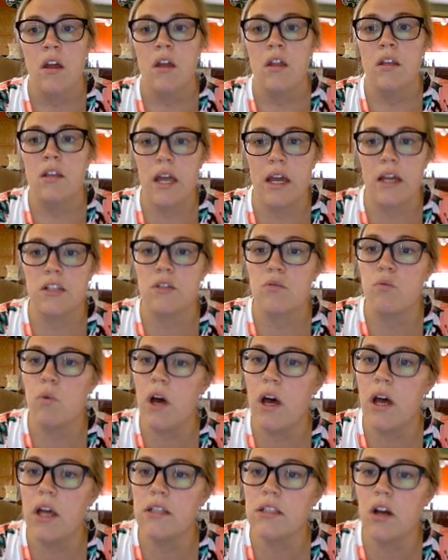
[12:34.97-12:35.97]
Next,
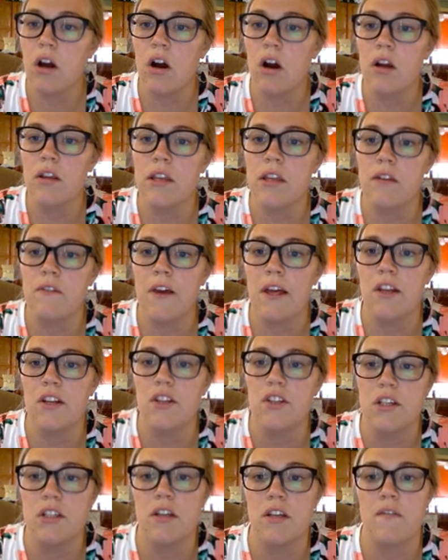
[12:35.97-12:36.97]
what are the
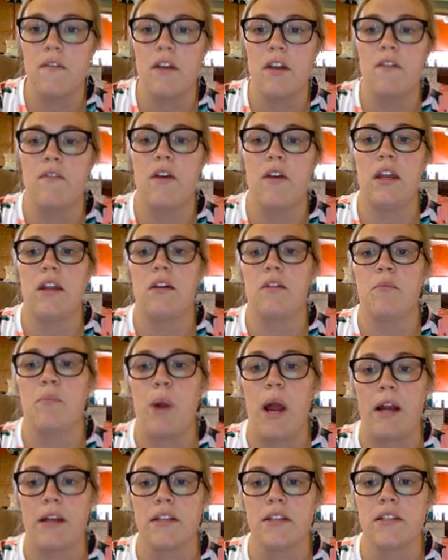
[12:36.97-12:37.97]
advantages of innovative
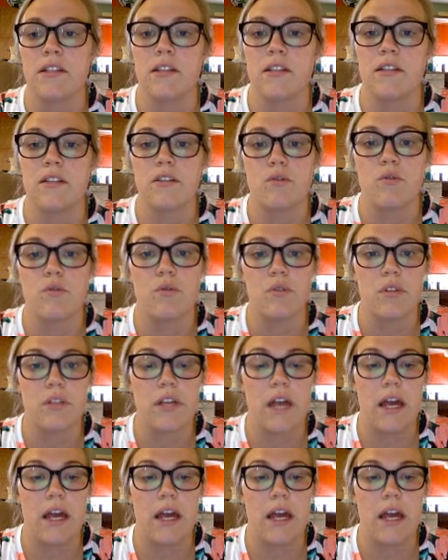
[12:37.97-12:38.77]
practices in schools?